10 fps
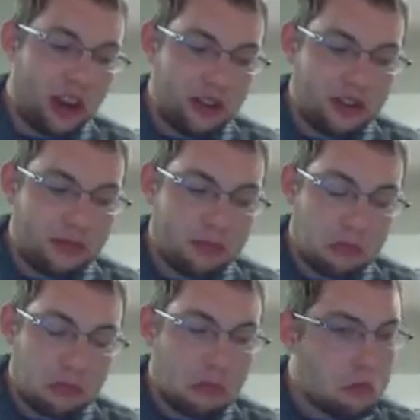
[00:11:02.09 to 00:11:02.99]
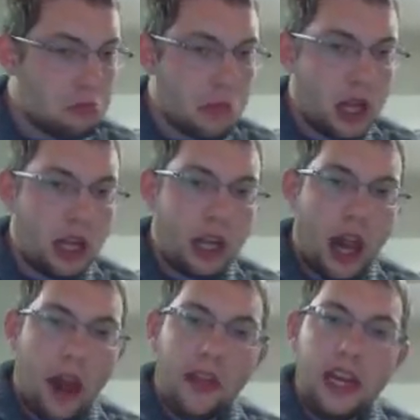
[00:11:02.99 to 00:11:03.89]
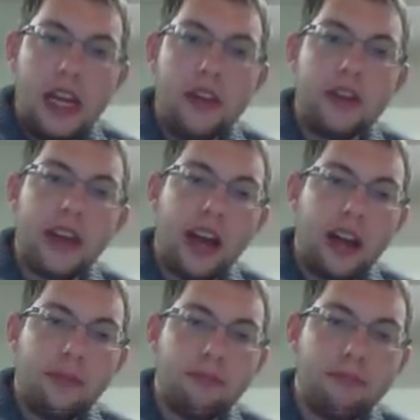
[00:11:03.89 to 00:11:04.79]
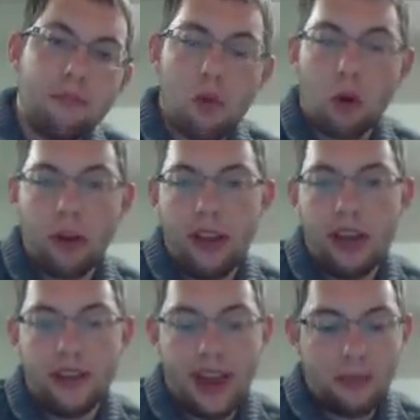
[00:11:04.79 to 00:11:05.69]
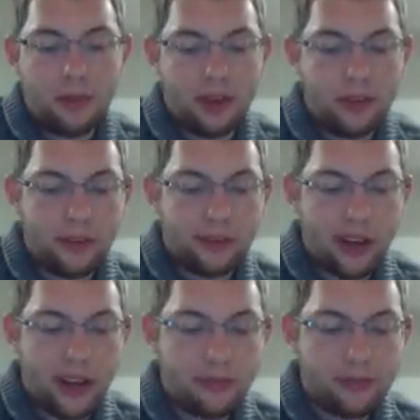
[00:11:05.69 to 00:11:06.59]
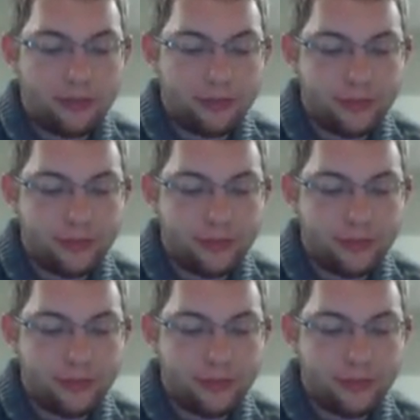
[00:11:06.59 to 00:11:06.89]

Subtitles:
challenge, and they either died or they adapted to survive.